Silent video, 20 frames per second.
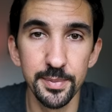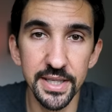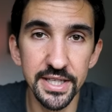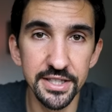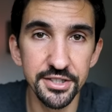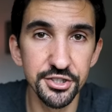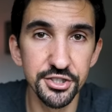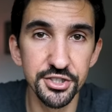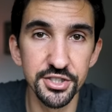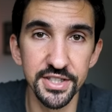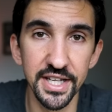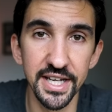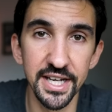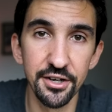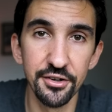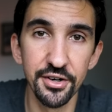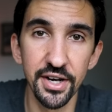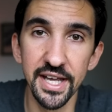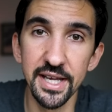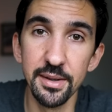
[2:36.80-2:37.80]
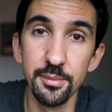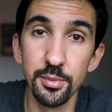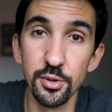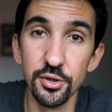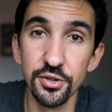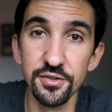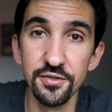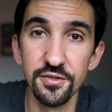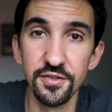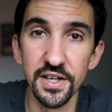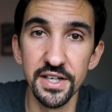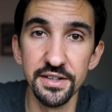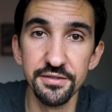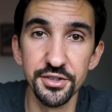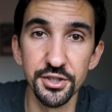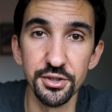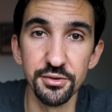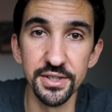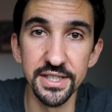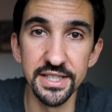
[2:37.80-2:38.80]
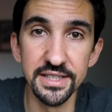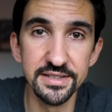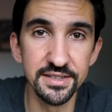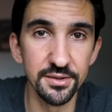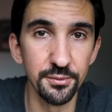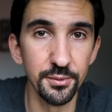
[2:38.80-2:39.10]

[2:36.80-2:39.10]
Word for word: pitched down 8.5 degrees